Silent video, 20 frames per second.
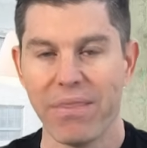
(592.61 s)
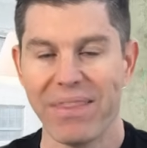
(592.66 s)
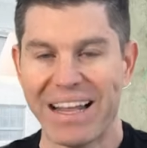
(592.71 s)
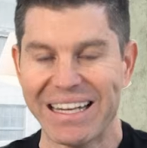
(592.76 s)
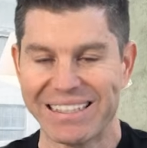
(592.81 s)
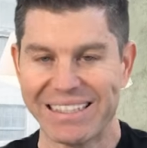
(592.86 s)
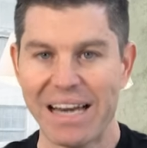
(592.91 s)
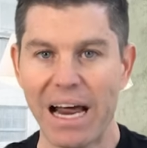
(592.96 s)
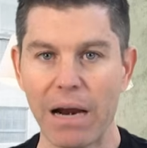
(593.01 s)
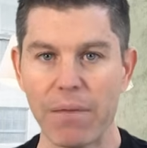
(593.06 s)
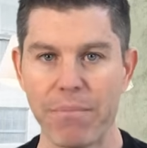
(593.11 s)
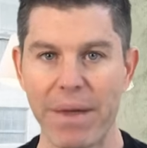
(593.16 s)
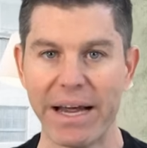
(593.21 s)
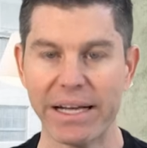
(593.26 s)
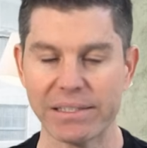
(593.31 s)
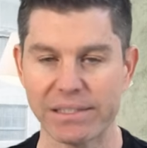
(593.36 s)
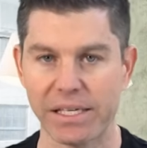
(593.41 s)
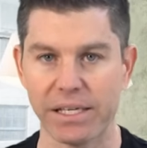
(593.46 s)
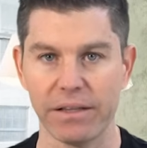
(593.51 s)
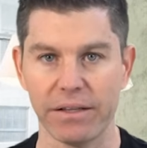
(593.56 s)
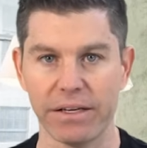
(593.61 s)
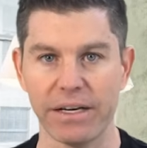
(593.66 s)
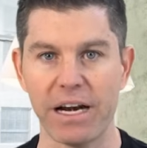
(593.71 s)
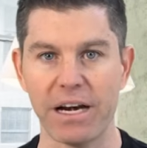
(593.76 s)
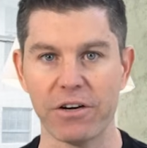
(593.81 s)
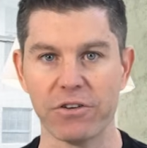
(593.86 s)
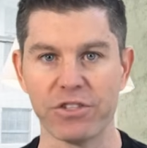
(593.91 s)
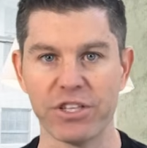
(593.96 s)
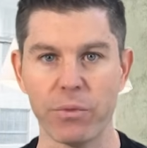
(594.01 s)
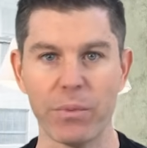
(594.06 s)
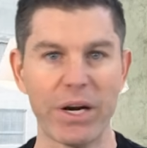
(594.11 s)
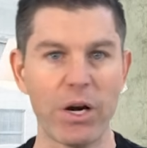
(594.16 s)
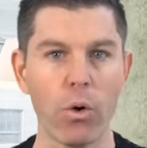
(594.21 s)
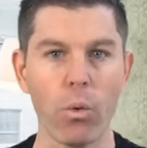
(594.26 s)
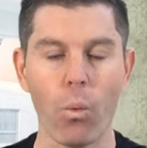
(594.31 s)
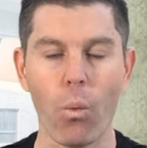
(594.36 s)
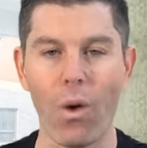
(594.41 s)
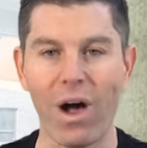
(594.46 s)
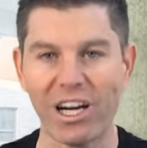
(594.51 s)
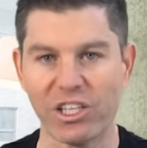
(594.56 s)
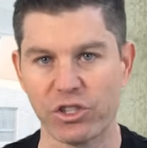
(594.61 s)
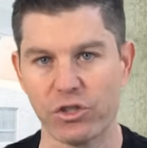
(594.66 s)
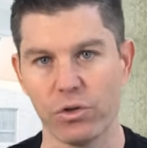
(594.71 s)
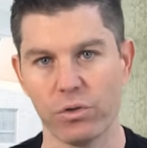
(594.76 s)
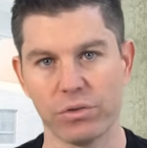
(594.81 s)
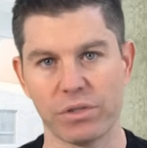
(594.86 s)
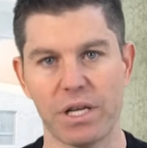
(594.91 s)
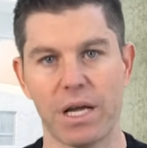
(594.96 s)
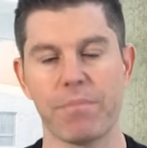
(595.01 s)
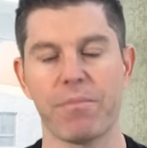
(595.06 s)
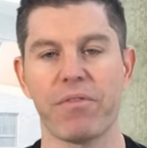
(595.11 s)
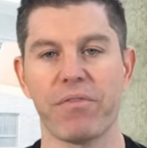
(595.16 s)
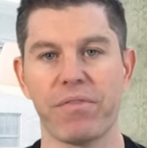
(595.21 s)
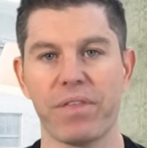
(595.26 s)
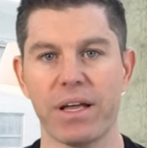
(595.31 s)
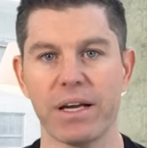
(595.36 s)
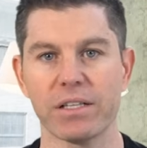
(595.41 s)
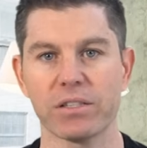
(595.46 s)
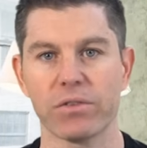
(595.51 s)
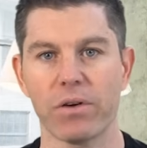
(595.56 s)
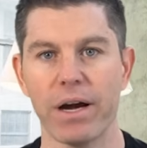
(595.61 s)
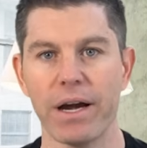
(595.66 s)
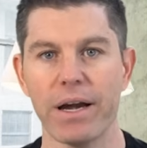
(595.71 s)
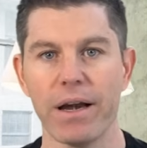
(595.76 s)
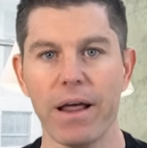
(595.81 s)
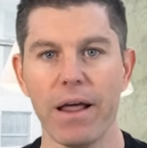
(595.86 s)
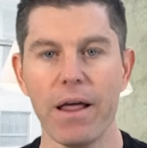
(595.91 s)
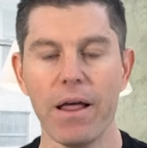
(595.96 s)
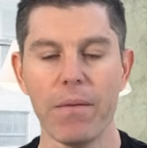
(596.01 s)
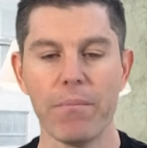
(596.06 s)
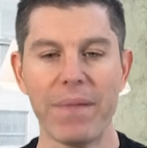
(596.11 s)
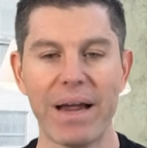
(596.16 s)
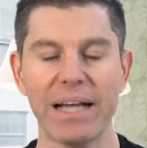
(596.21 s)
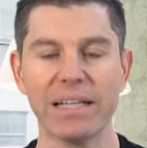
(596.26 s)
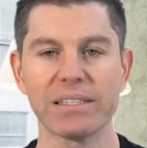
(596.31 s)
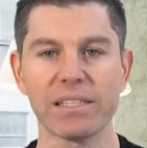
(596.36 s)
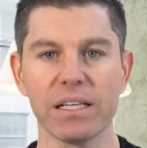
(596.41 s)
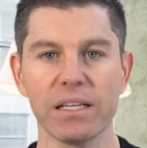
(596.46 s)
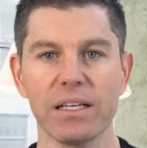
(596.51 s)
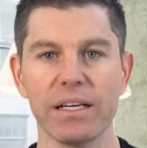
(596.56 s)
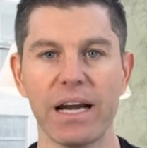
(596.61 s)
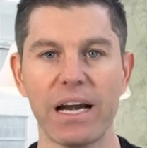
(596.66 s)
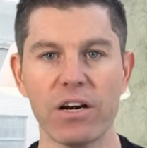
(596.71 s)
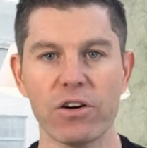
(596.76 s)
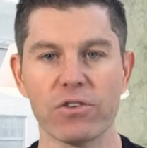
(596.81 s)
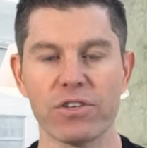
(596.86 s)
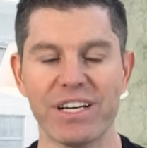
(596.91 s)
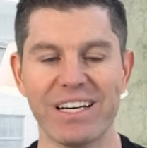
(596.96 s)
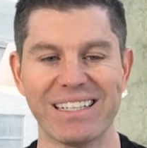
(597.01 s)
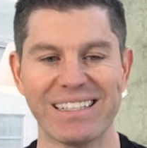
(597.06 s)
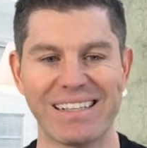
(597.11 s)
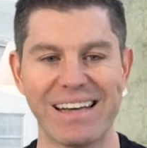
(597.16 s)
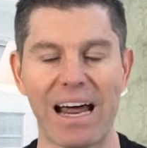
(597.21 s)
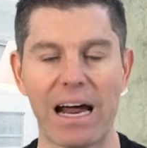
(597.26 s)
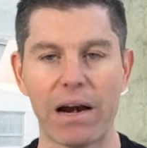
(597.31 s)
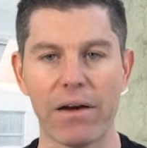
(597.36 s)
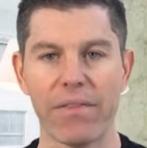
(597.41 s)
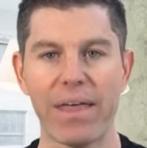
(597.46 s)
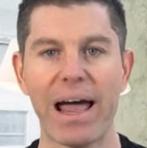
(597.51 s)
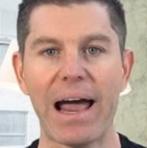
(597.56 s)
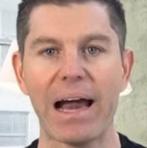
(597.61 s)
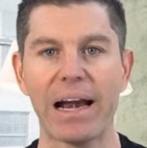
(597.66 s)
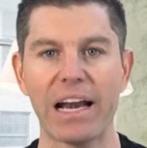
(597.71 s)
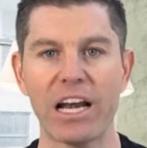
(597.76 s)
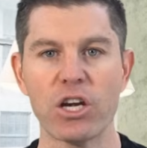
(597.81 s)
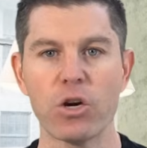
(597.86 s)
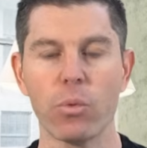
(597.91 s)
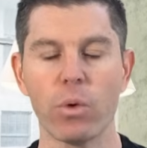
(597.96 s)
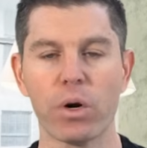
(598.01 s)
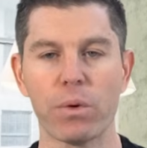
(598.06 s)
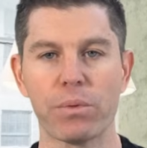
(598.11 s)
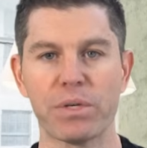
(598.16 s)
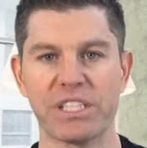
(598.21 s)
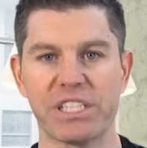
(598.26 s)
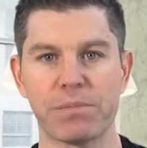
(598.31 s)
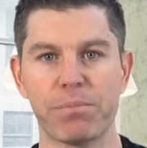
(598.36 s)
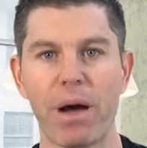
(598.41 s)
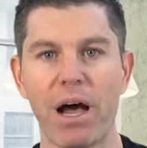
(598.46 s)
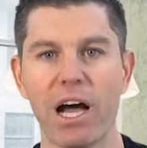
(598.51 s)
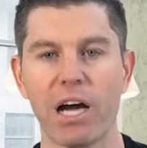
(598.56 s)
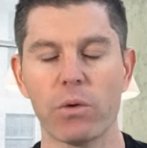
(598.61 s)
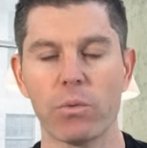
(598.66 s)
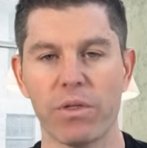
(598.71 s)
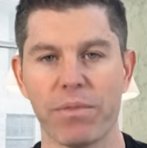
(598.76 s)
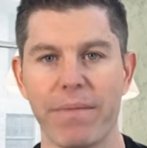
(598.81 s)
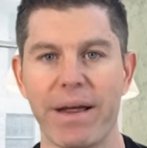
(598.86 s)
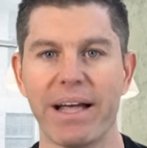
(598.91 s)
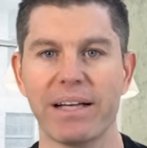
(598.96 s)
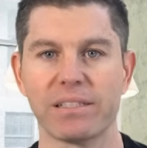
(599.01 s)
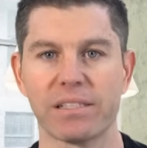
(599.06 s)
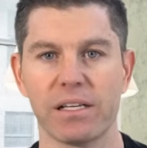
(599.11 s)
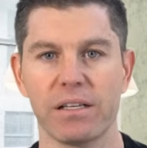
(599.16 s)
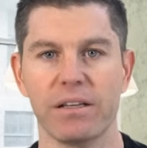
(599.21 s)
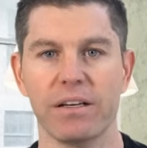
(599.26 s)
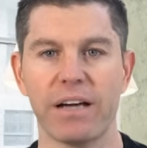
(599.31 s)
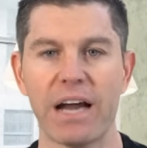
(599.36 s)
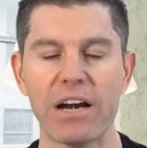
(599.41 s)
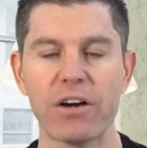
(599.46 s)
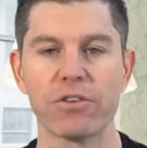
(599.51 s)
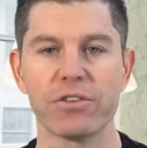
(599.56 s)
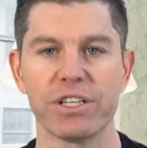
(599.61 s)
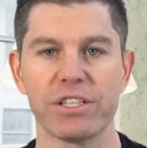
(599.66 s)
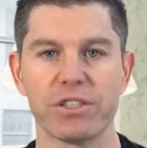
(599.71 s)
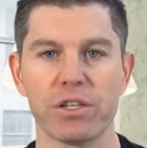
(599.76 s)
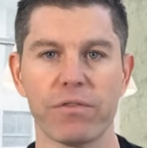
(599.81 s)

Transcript: That's not masculine energy. We don't watch those type of things, right? Masculine energy is not that, and you want to respond with masculine energy.